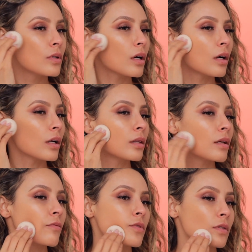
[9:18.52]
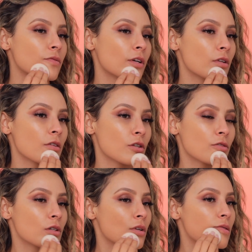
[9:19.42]
Oh, I love this
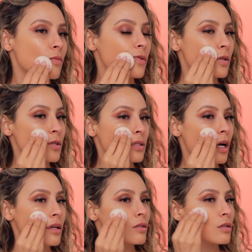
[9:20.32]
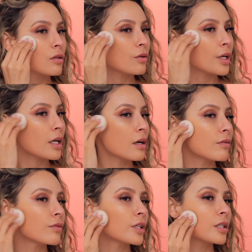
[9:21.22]
foundation. I mean, it just has great
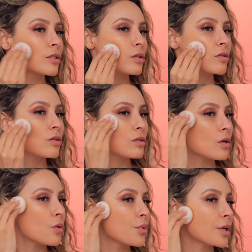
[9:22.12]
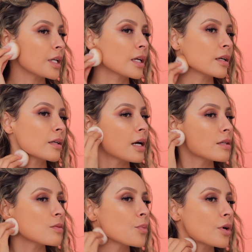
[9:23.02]
coverage. It's so pretty. It
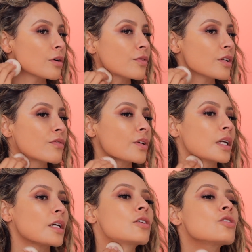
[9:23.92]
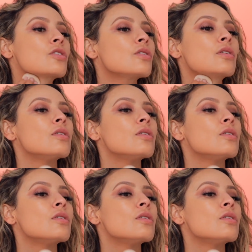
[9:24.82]
has a perfect finish.